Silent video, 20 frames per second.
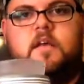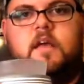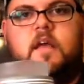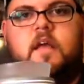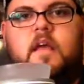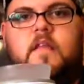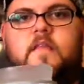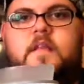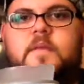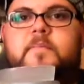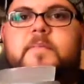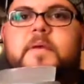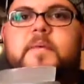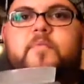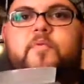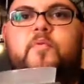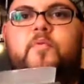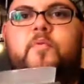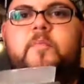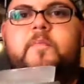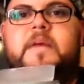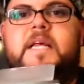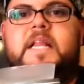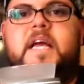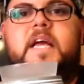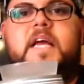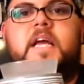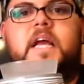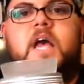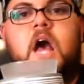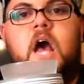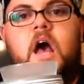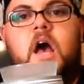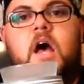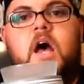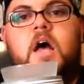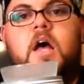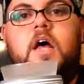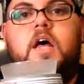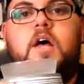And then people will be like,
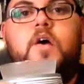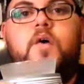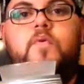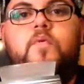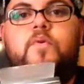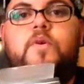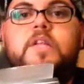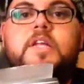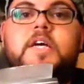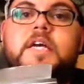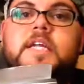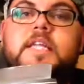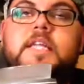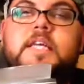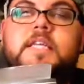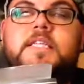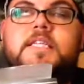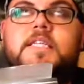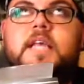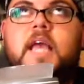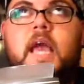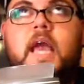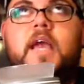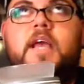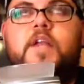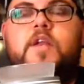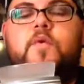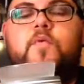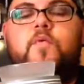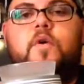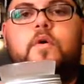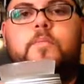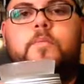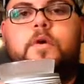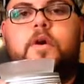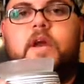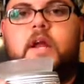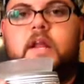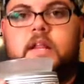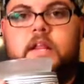oh, well, look at this candle
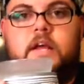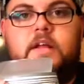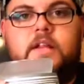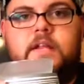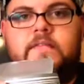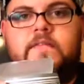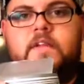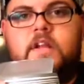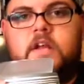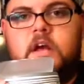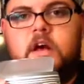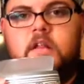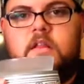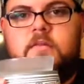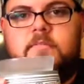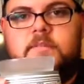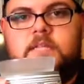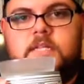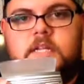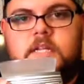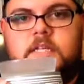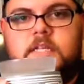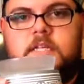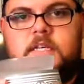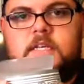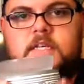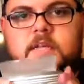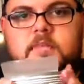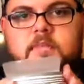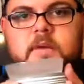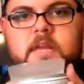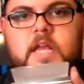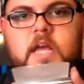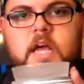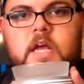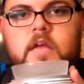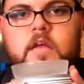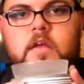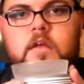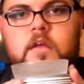warmer. And they'll even call them Scentsy's and be
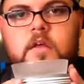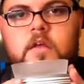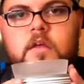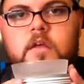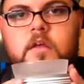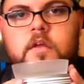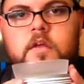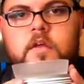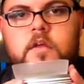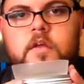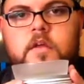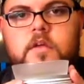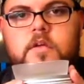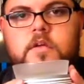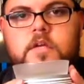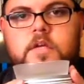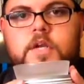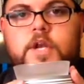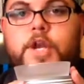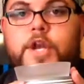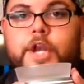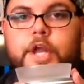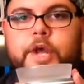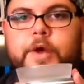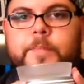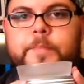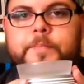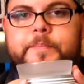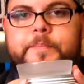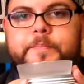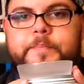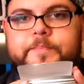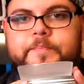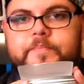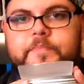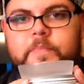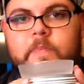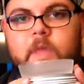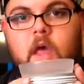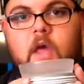like, no,
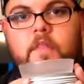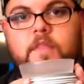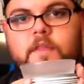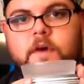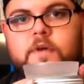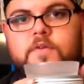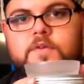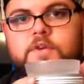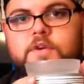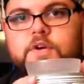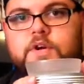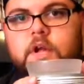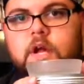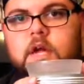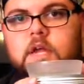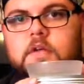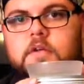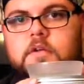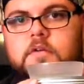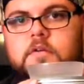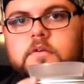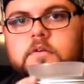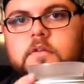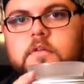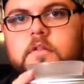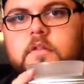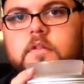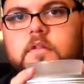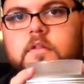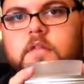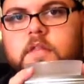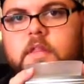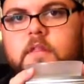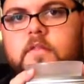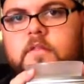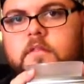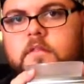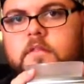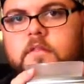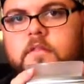those are not
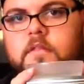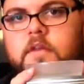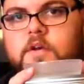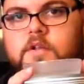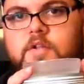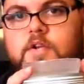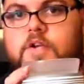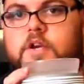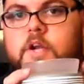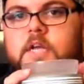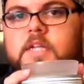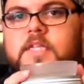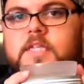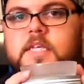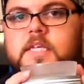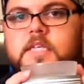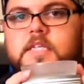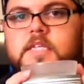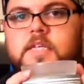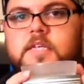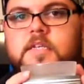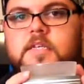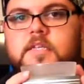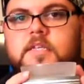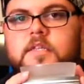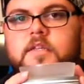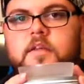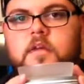Scentsy's.